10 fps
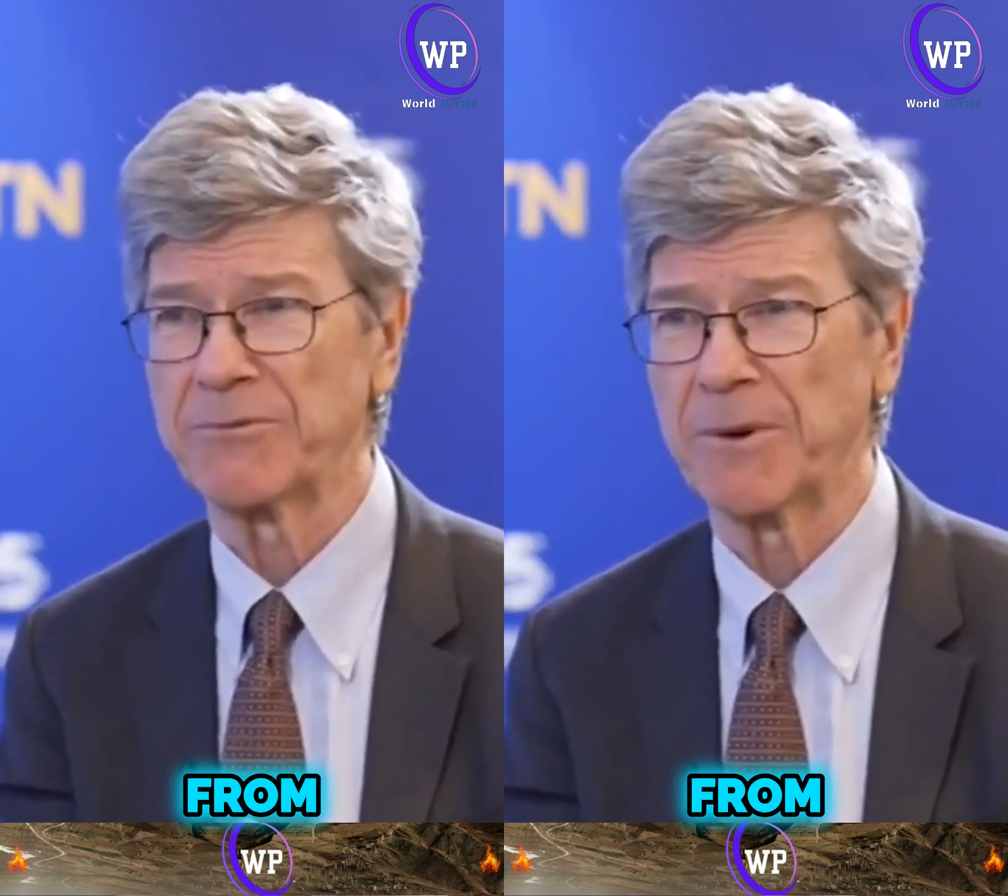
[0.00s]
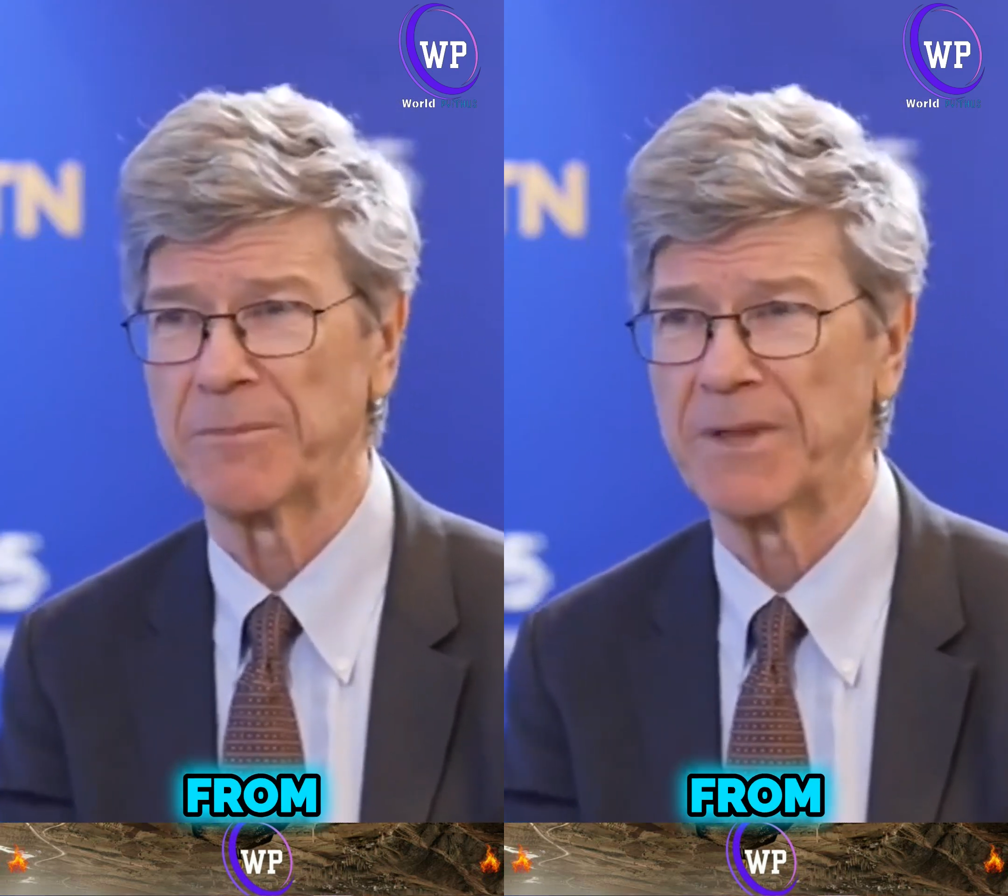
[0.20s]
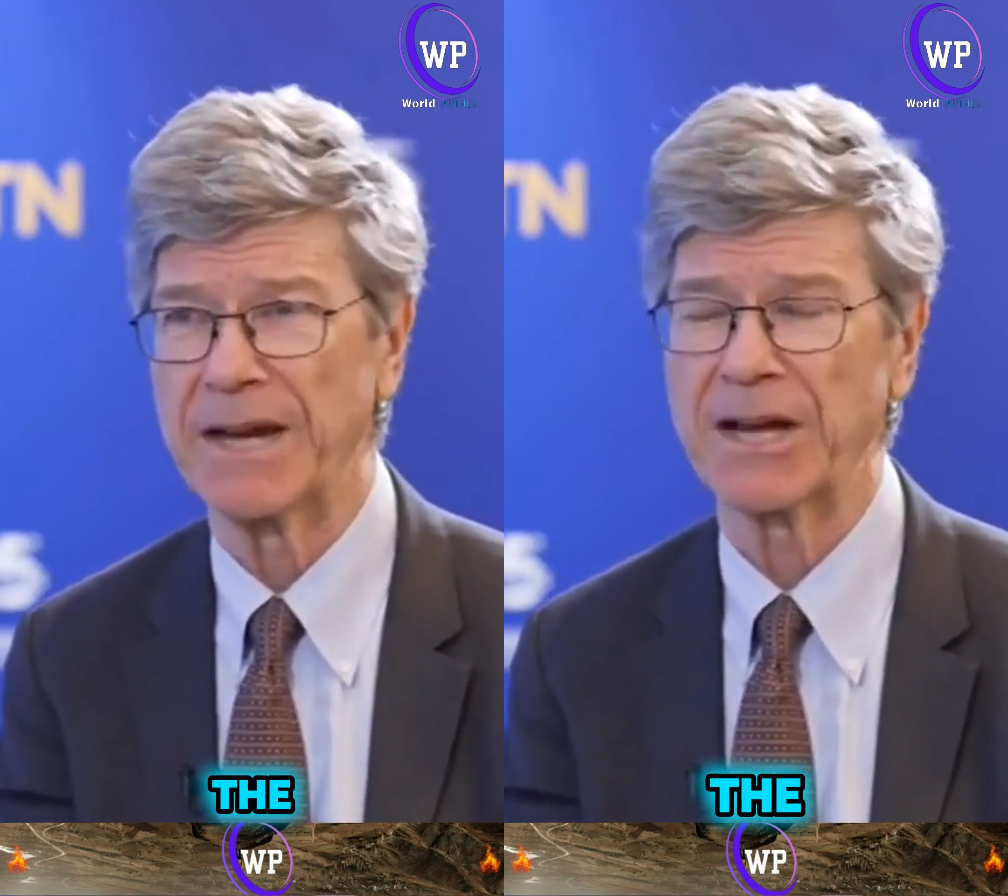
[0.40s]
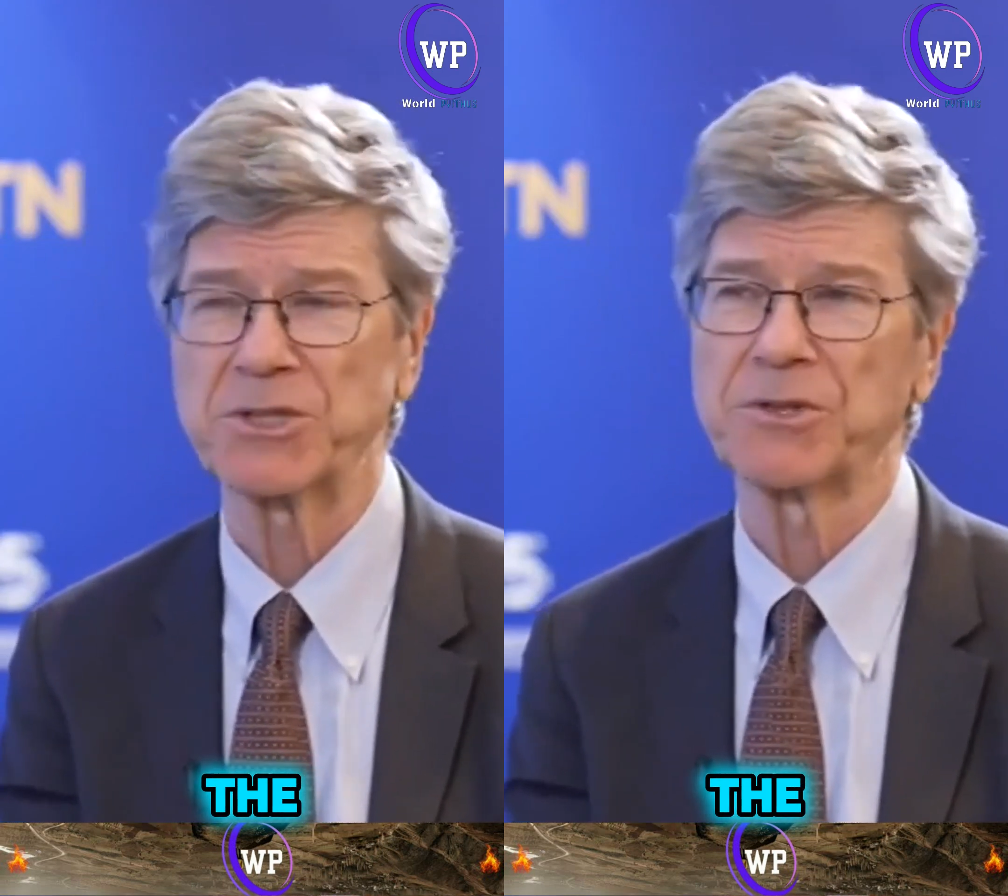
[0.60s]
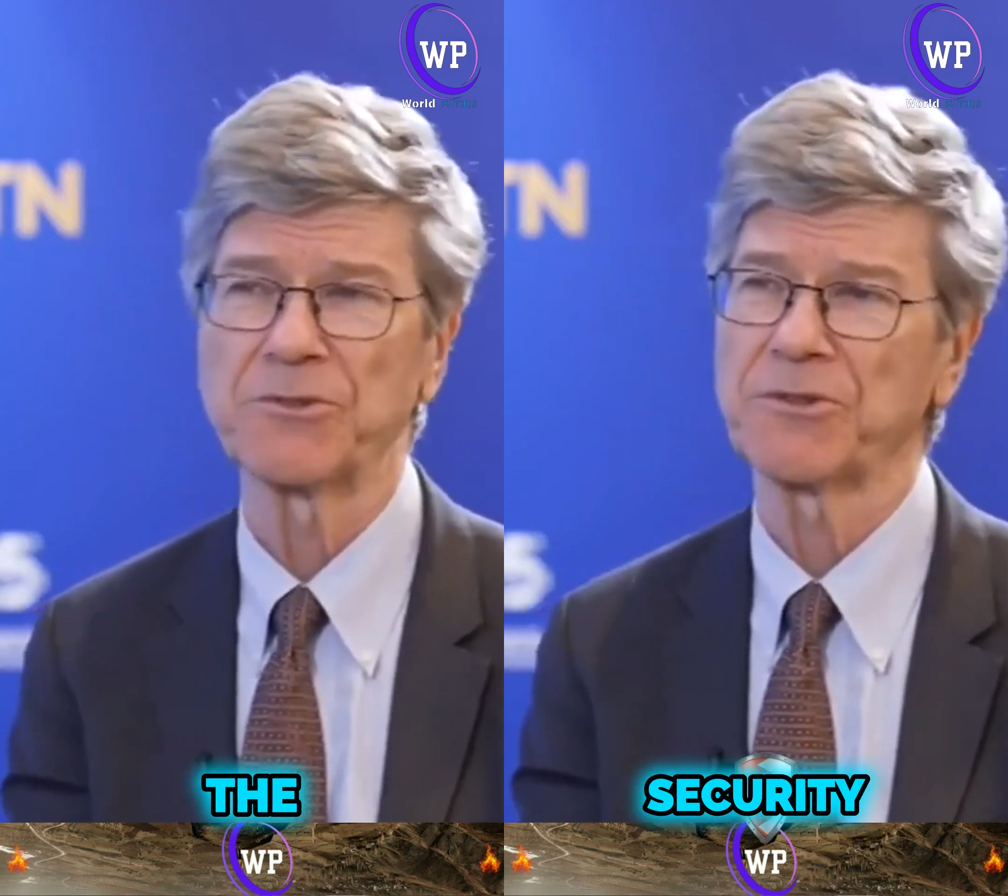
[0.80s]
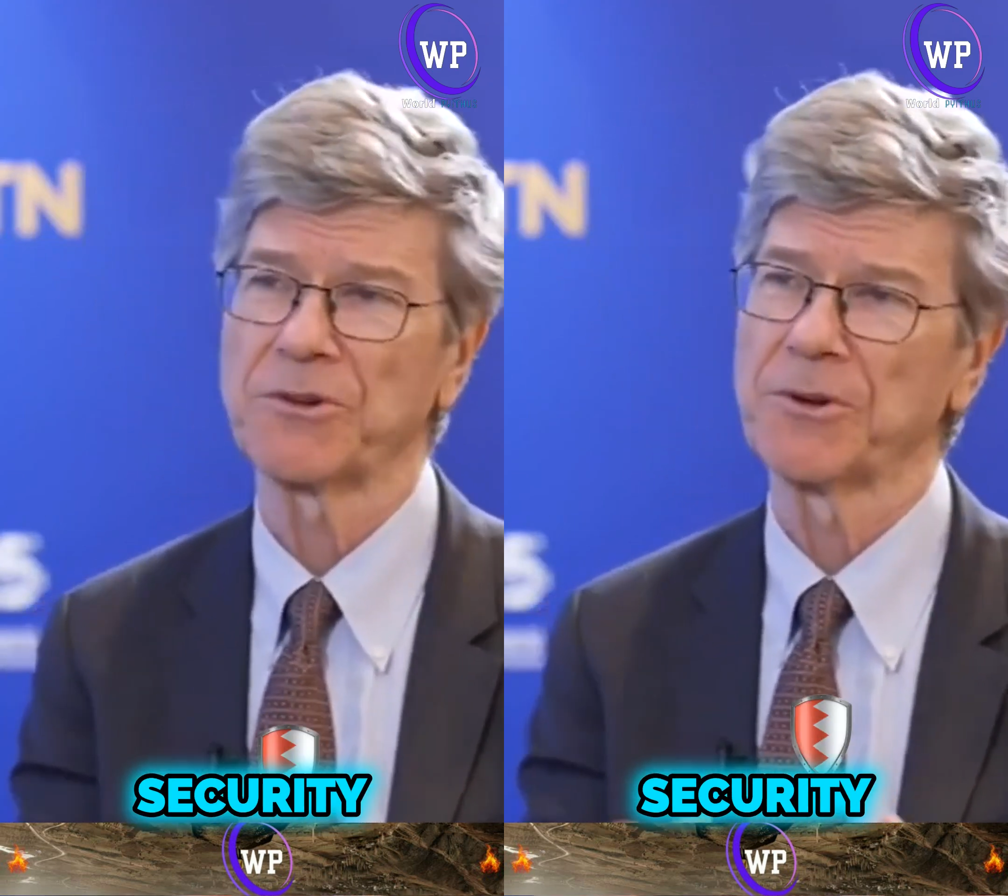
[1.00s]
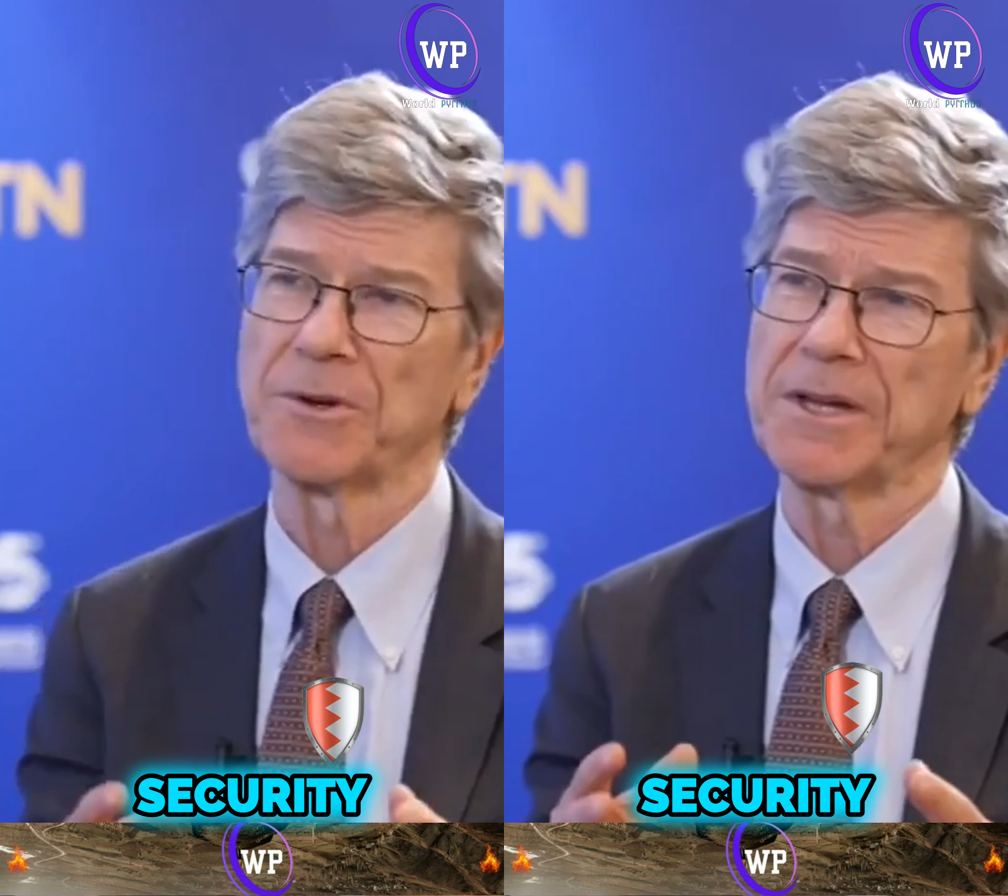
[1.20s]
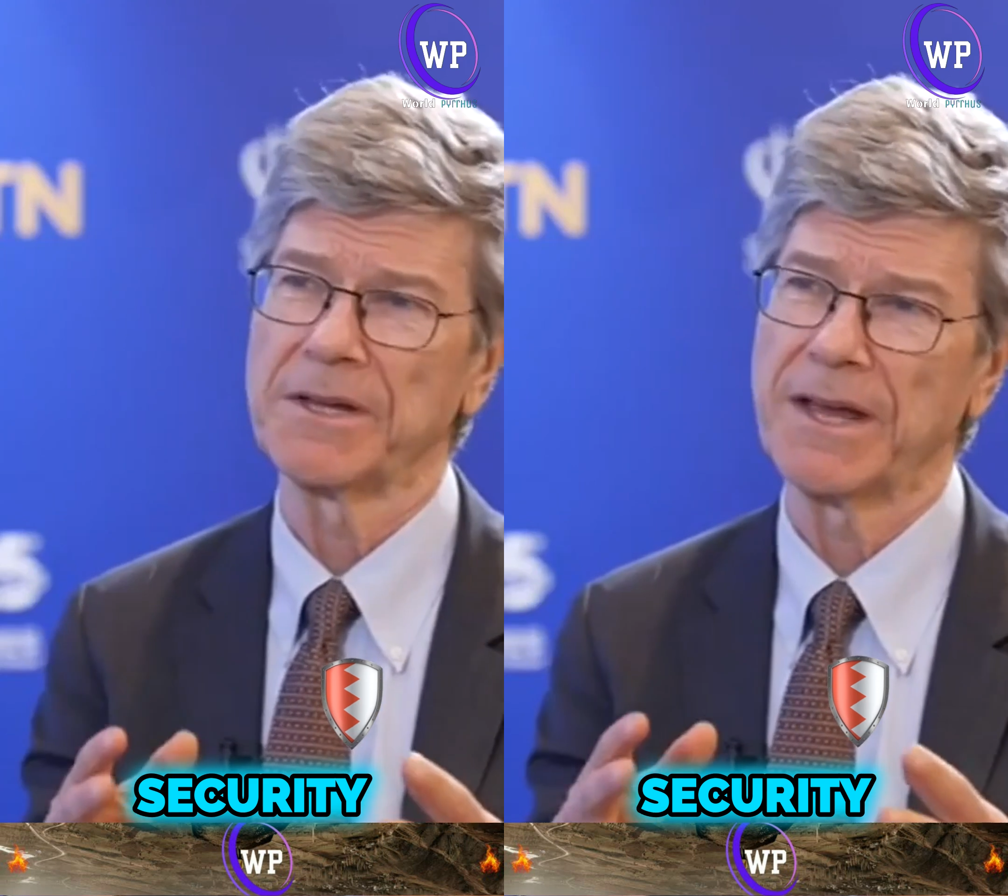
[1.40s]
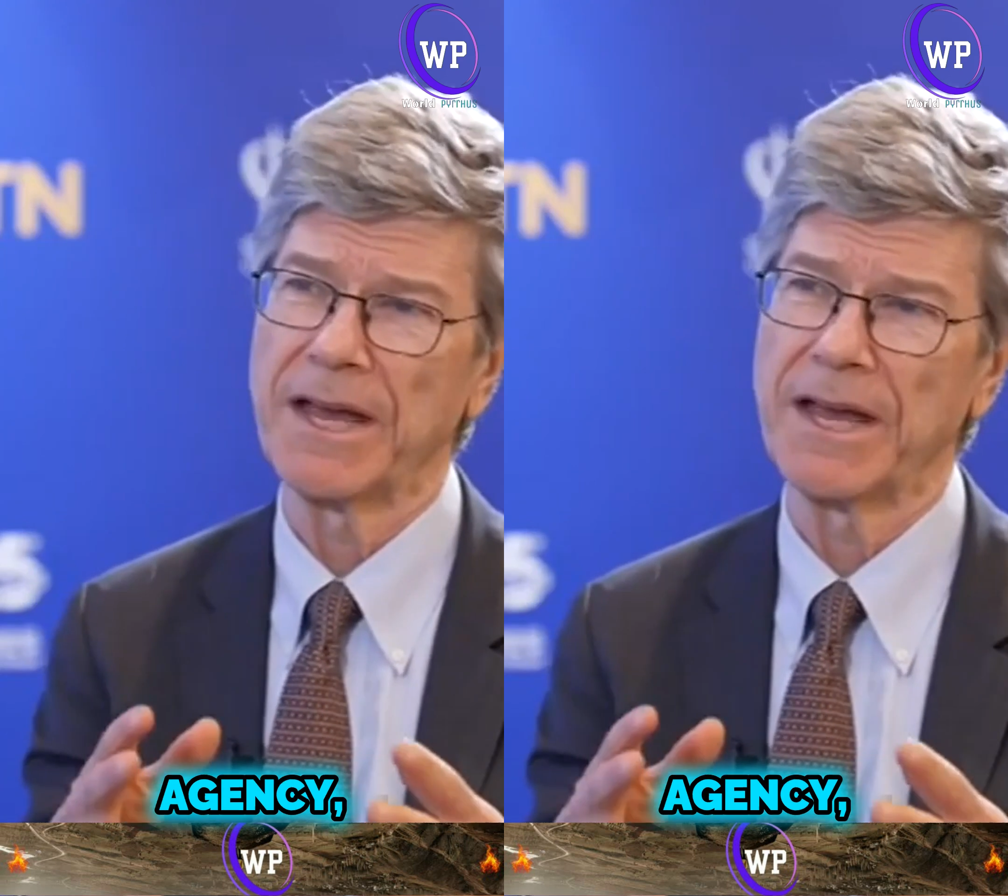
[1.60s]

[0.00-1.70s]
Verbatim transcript: from the National Security